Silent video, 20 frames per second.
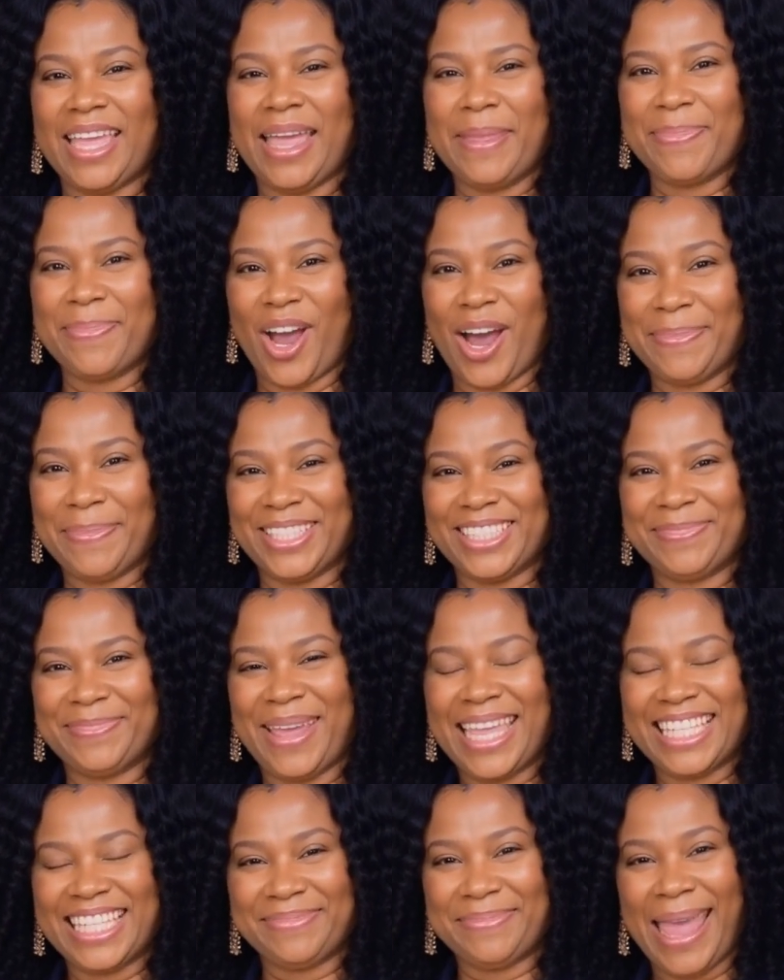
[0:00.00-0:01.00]
Purpose
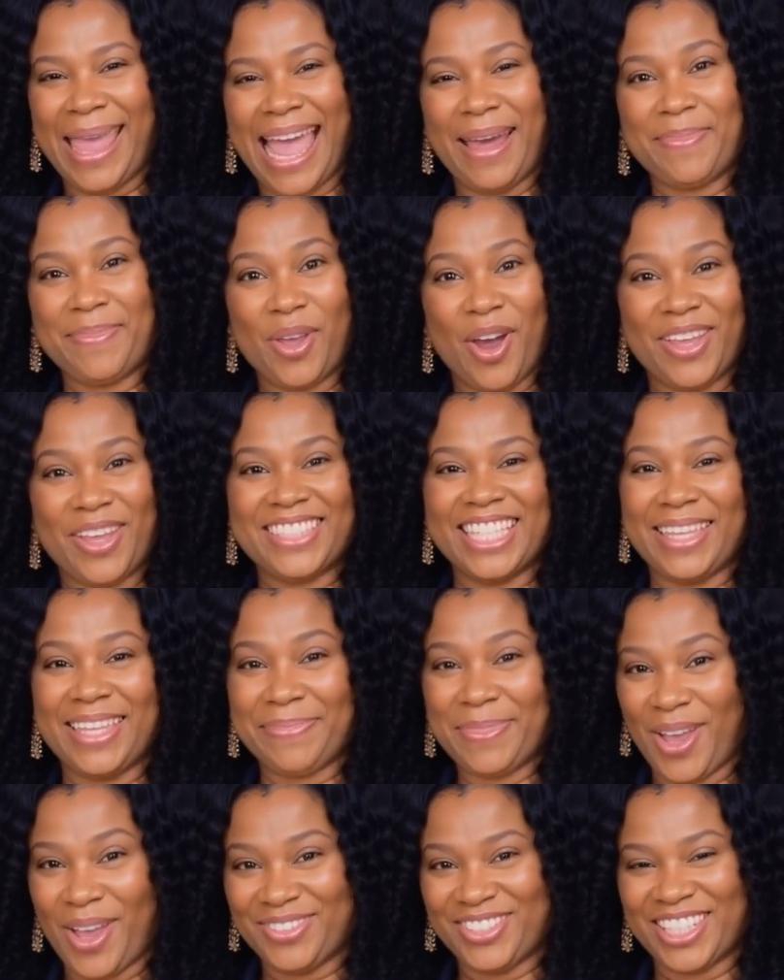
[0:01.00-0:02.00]
pays back more than
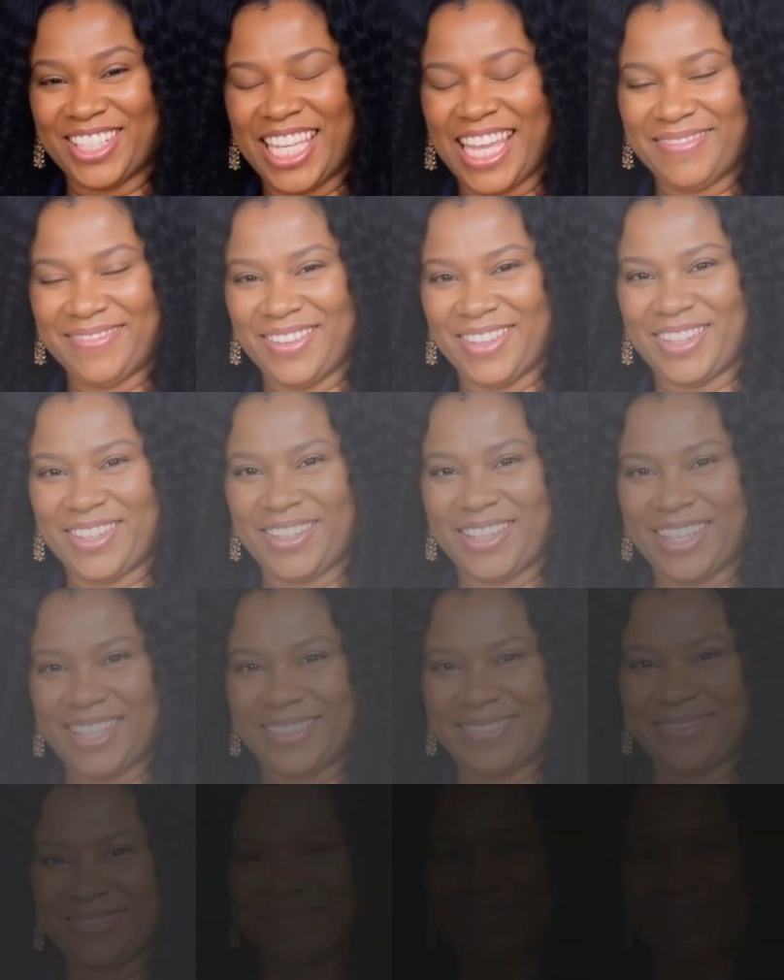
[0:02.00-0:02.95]
emotion ever could.